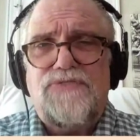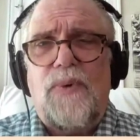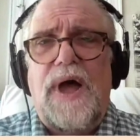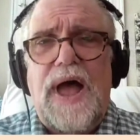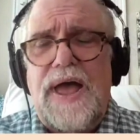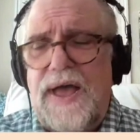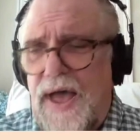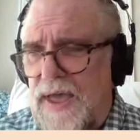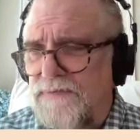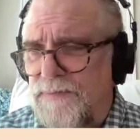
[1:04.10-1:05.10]
that's why I,
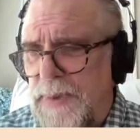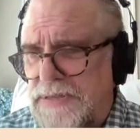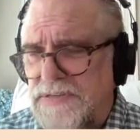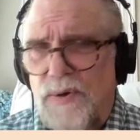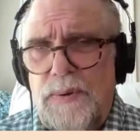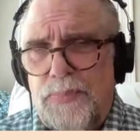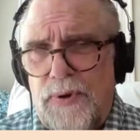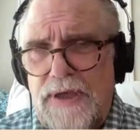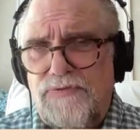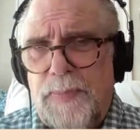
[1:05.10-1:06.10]
I have been so
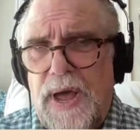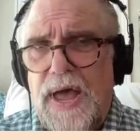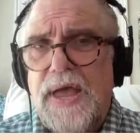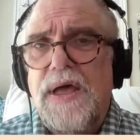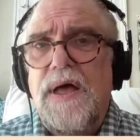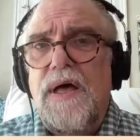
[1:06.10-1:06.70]
impressed by